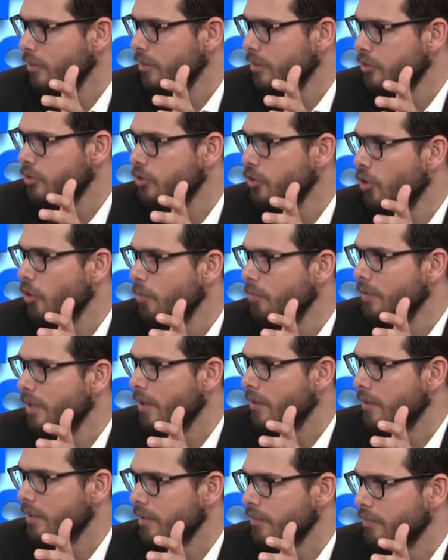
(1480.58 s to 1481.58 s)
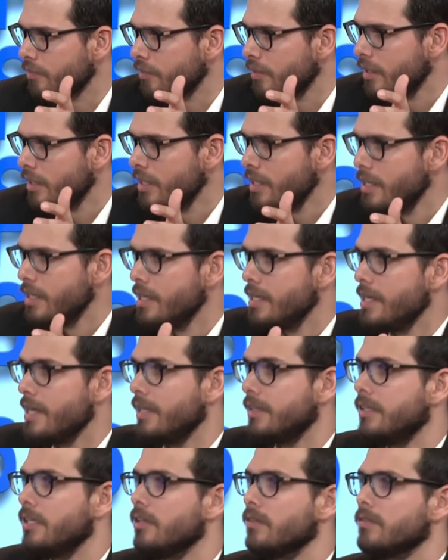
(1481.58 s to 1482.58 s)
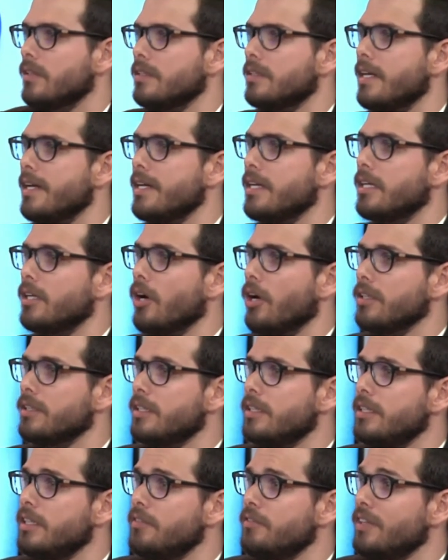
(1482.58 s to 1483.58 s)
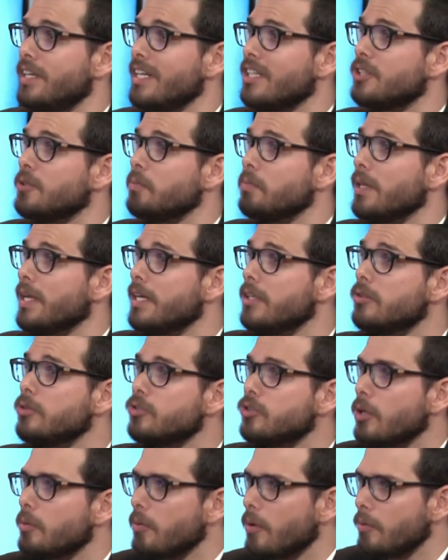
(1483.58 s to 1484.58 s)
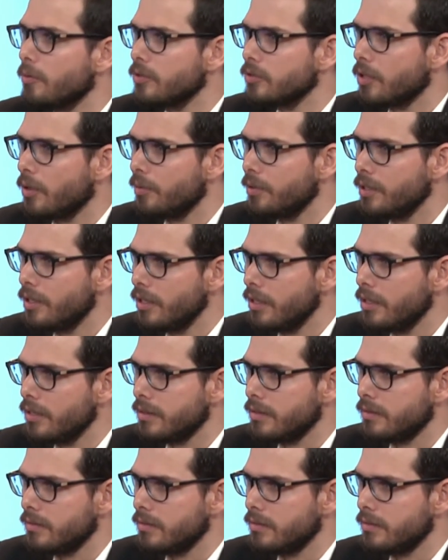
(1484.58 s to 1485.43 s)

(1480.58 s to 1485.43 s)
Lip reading: the Job narrative. At the end of the day, God didn't even explain to Job what was going on.